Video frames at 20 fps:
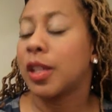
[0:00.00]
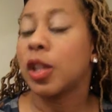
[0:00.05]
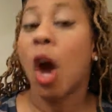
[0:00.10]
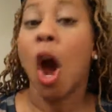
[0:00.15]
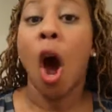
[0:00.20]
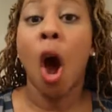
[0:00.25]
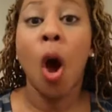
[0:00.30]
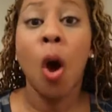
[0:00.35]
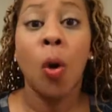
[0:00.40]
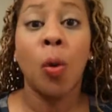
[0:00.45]

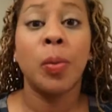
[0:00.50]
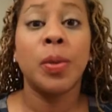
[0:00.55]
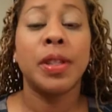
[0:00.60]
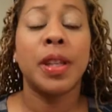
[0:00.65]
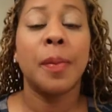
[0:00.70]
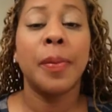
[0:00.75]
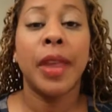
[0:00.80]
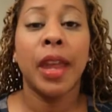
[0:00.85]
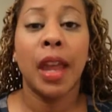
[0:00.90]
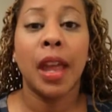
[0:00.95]
oh,
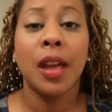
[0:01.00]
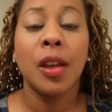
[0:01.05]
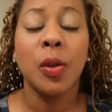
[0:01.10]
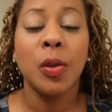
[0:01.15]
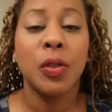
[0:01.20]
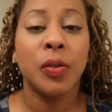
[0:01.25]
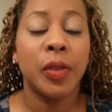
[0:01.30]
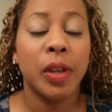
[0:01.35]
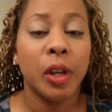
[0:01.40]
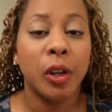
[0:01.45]
something
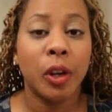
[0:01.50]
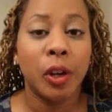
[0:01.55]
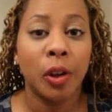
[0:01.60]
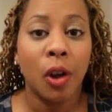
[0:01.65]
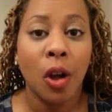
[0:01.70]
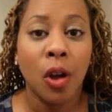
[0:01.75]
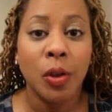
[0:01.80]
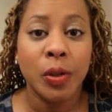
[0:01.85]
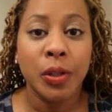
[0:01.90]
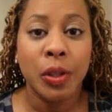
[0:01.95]
else vinegar
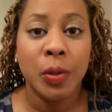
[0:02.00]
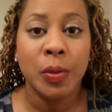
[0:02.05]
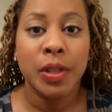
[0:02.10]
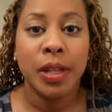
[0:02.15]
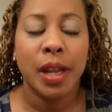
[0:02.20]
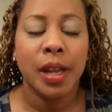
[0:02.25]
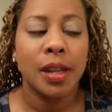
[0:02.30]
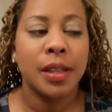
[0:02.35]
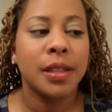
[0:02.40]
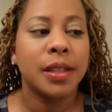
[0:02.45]
also
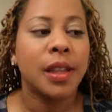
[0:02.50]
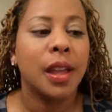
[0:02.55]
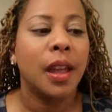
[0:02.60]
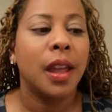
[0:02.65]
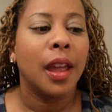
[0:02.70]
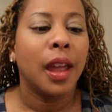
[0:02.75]
does